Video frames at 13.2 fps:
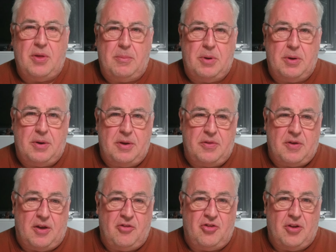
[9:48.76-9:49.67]
I'm not going to
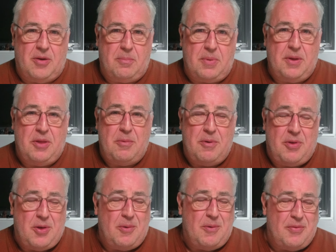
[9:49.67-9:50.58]
touch it. But the
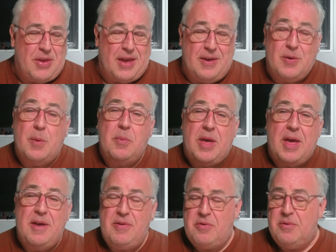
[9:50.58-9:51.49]
result of that is I'm
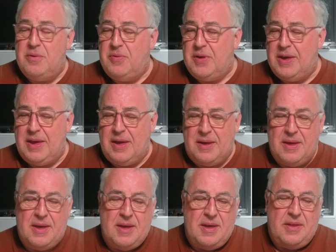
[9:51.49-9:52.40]
getting through the
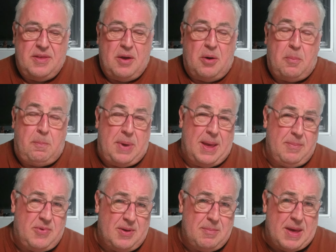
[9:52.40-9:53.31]
old
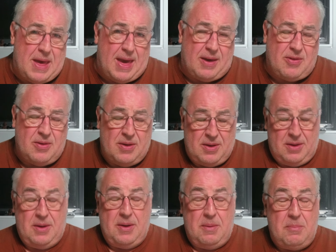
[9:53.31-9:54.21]
Pepsi Max
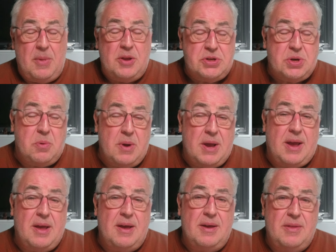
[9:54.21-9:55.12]
much
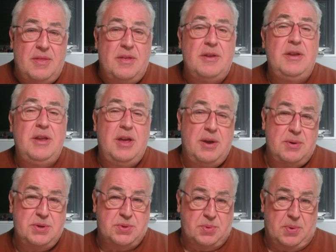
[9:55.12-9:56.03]
quicker than
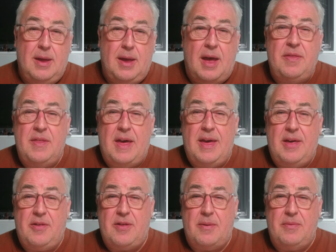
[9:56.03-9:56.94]
usual. And that
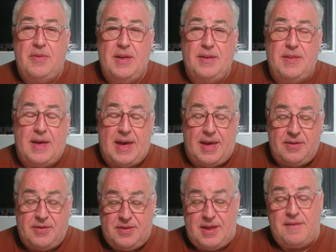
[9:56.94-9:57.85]
is something that
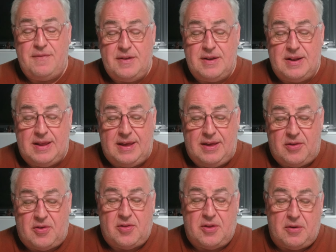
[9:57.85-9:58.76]
has definitely
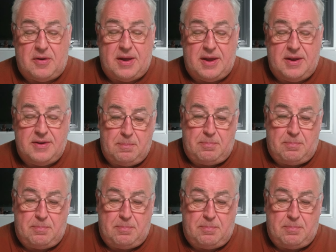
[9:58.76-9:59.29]
started